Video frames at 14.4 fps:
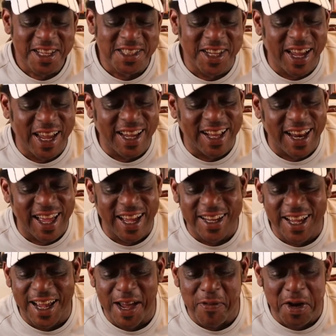So hey,
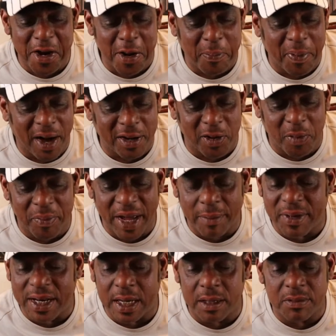glad to have you here, Apollo
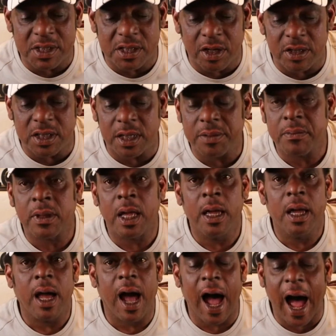man. But that, seriously,
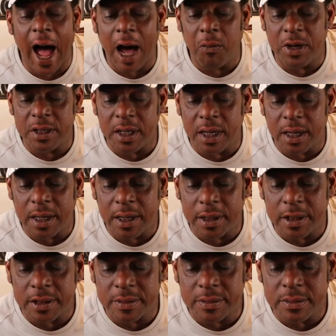I would
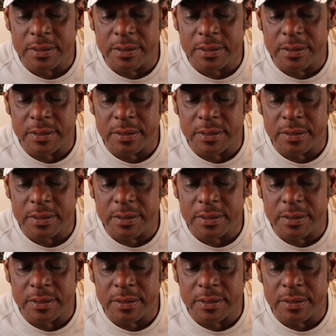uh,